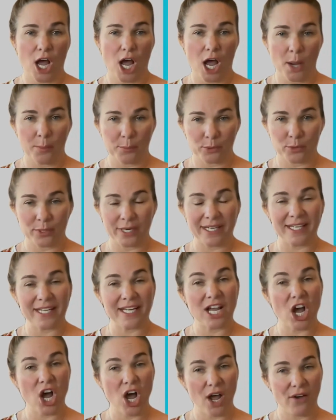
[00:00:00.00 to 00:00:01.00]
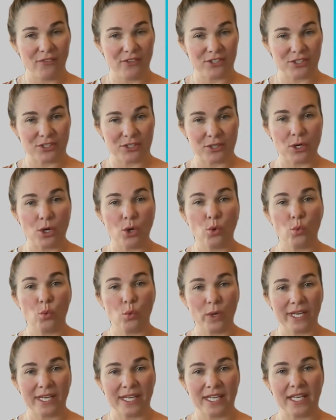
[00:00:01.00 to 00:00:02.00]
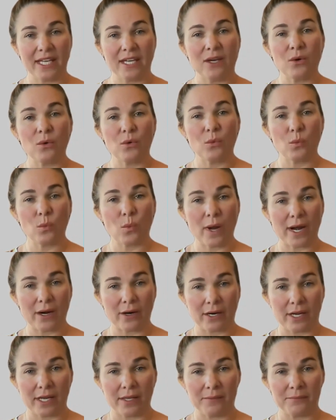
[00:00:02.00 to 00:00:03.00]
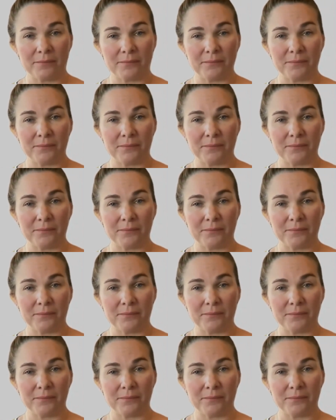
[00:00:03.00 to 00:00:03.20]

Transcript: Operating Officer Whitney Wera.